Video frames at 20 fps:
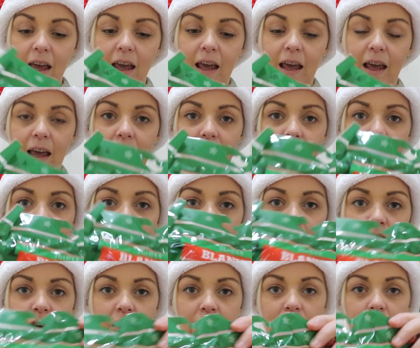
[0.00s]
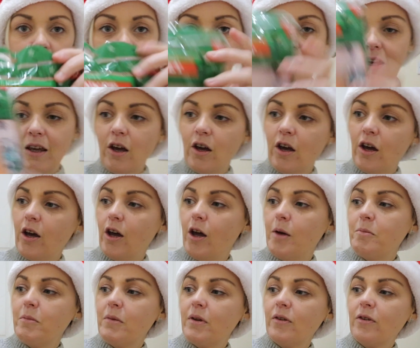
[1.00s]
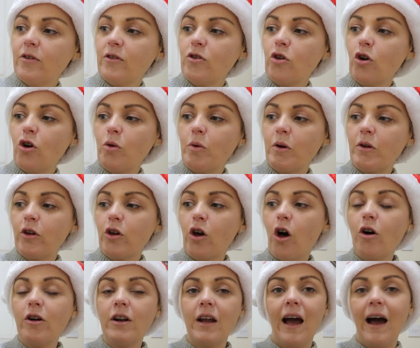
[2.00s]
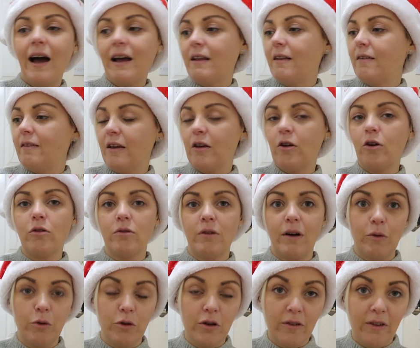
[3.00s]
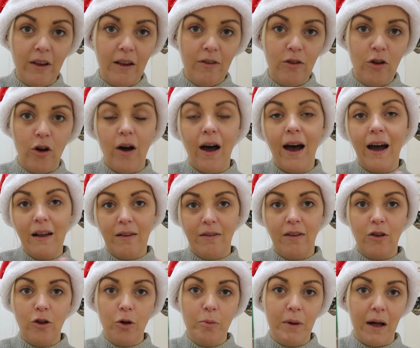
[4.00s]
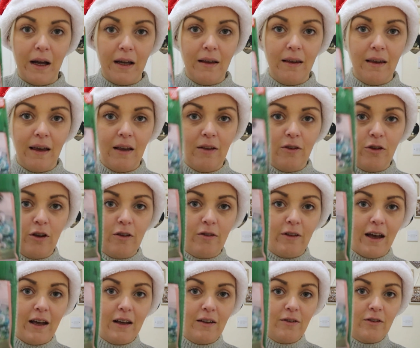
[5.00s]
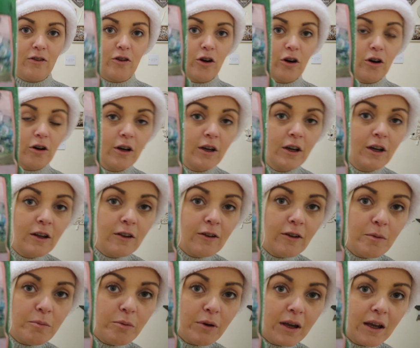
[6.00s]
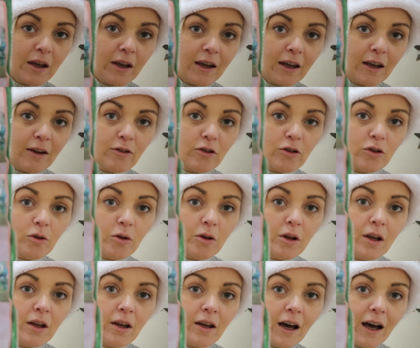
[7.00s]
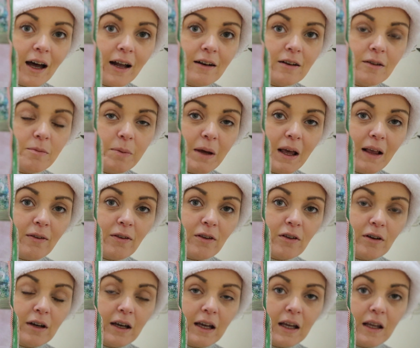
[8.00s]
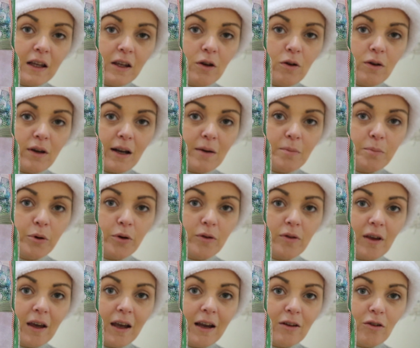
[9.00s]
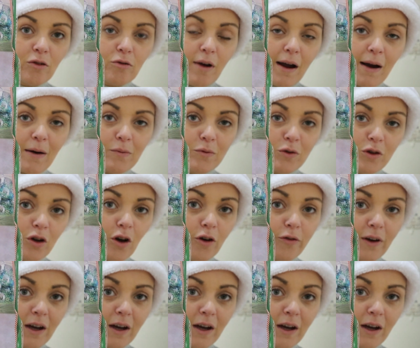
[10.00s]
a snow, well they're calling it icicle, I'm going to say snow, icicle blanket, so it's like snow, so bring it in, and basically you can put it around your